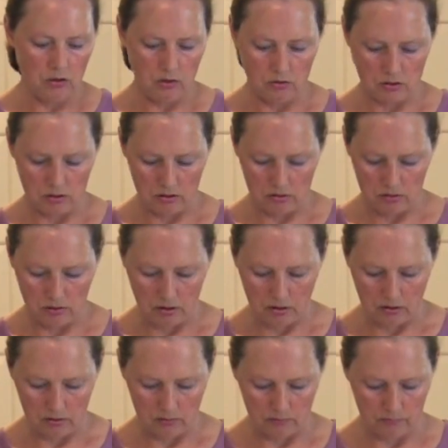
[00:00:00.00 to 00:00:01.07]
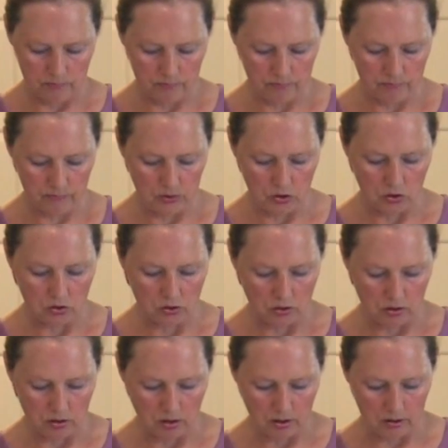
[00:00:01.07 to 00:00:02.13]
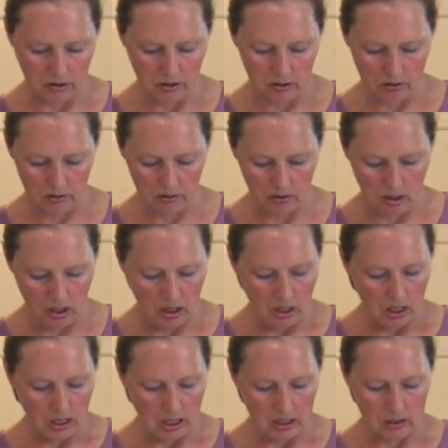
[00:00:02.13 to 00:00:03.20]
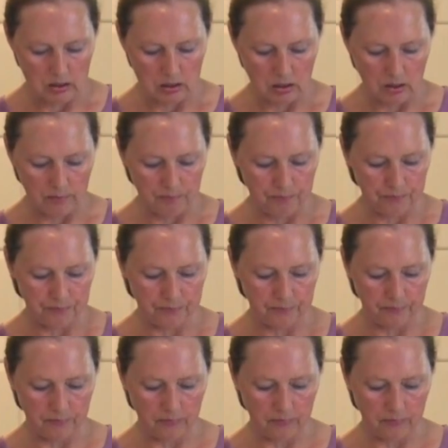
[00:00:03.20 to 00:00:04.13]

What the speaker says: There's you just turn it on here, and